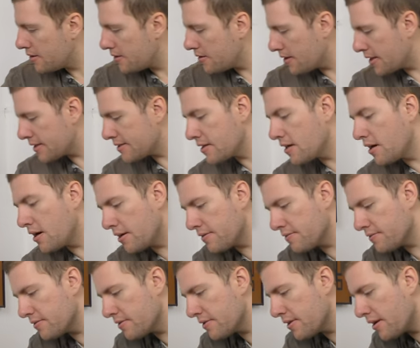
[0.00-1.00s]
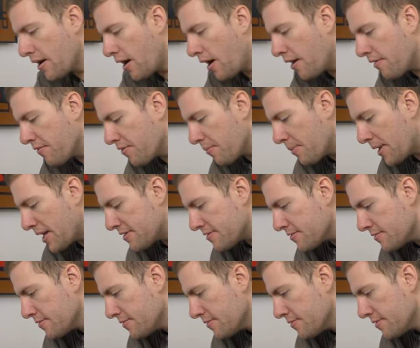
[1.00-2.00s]
That's half of, half the
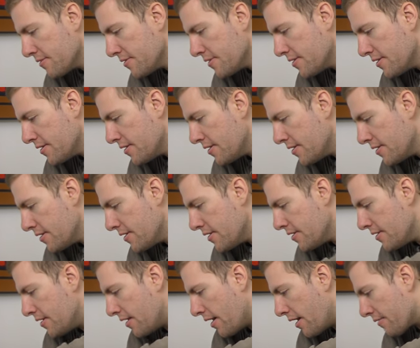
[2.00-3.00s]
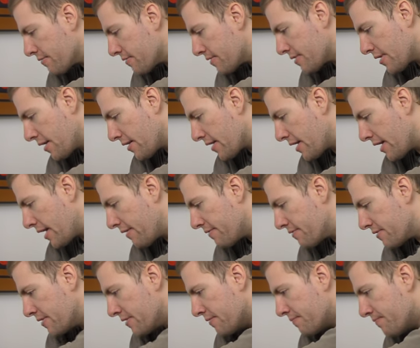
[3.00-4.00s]
battle. I'm, I'm gonna have
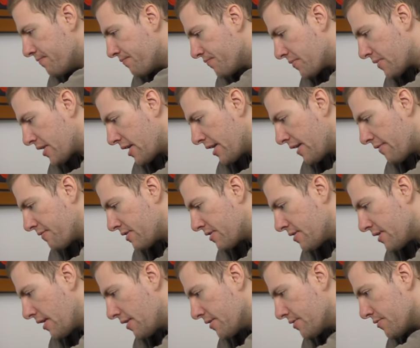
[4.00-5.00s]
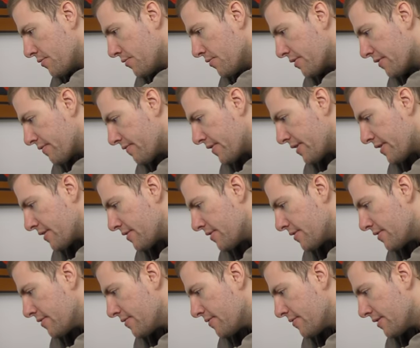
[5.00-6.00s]
to gonna have to start sorting things.
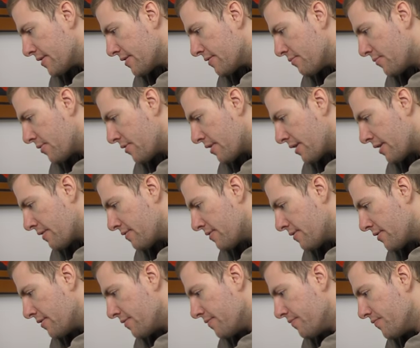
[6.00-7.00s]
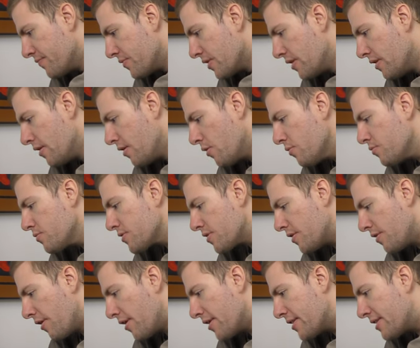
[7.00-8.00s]
That's what I'm gonna have to do.
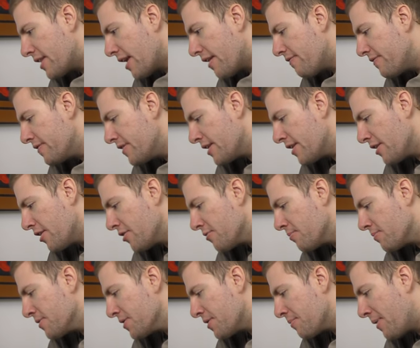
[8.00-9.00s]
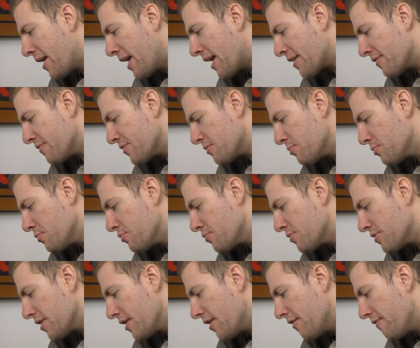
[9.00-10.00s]
Also, I definitely opened a bag of small
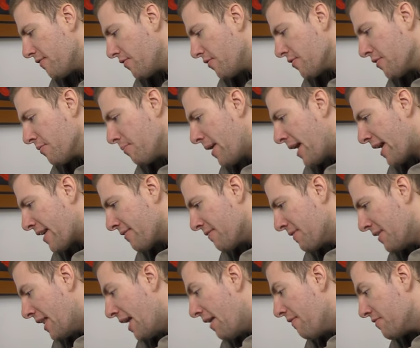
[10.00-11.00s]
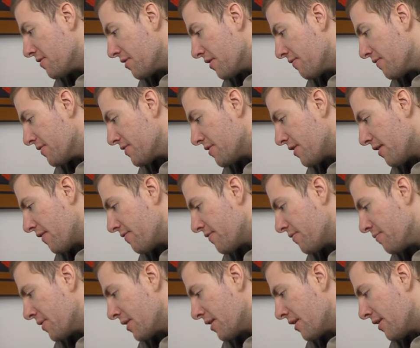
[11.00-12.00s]
stuff on a bag of leftover stuff
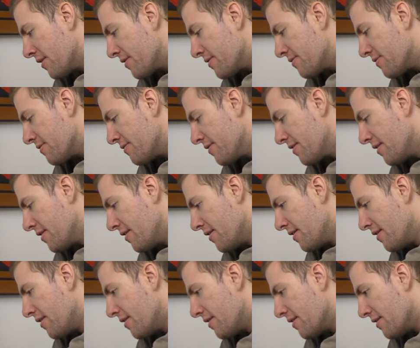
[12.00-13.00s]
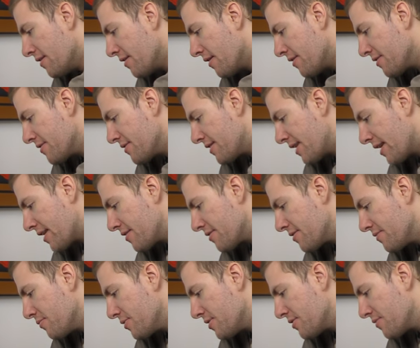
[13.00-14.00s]
from the last last
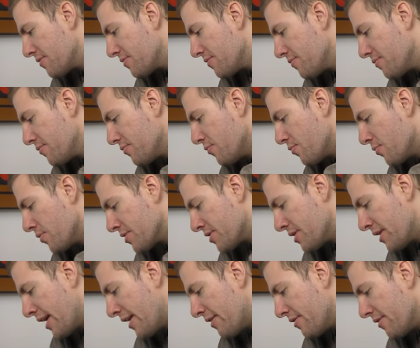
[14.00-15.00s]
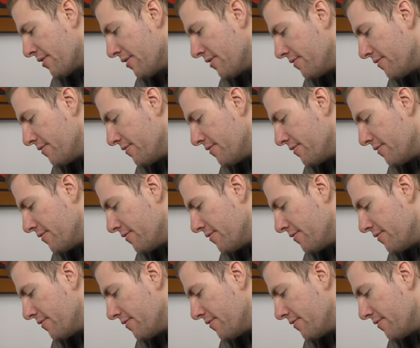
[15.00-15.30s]
section, which was an error.